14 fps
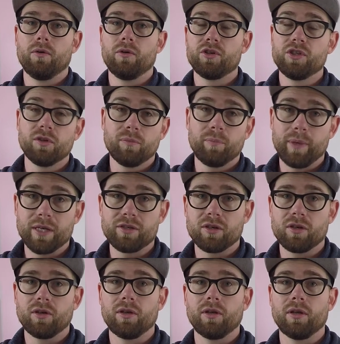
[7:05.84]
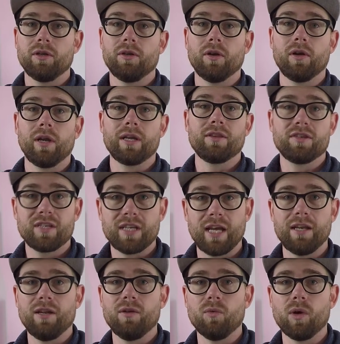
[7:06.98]
original picture, like the
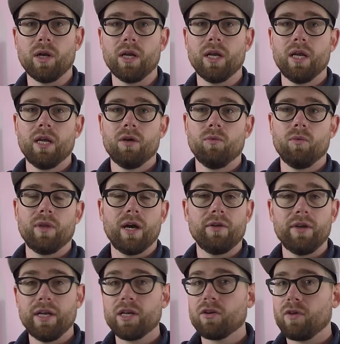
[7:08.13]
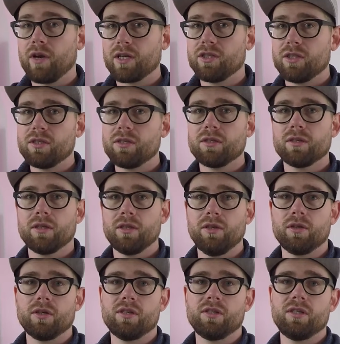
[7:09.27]
scanned-in one without any corrections. You
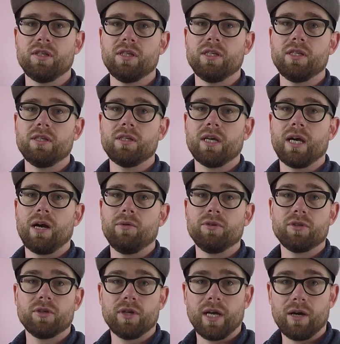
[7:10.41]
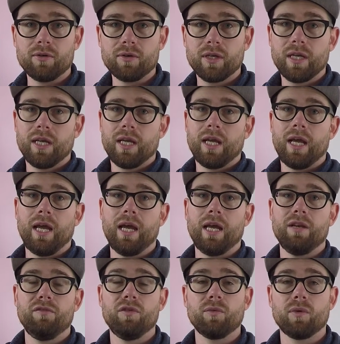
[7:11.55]
can see how it turned out. And
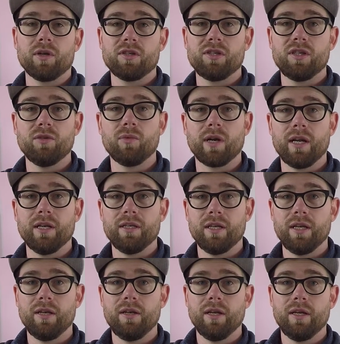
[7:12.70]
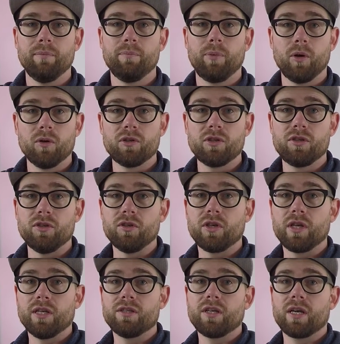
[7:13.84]
if you want to see what I did in post, you
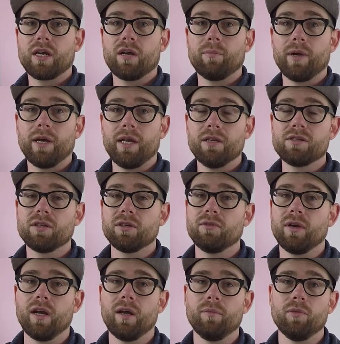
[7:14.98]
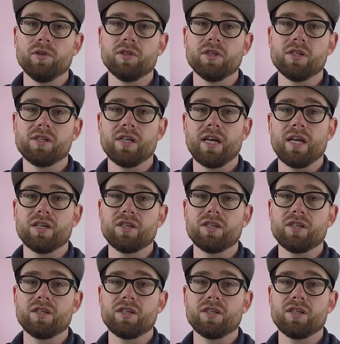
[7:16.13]
can check out my Instagram, which is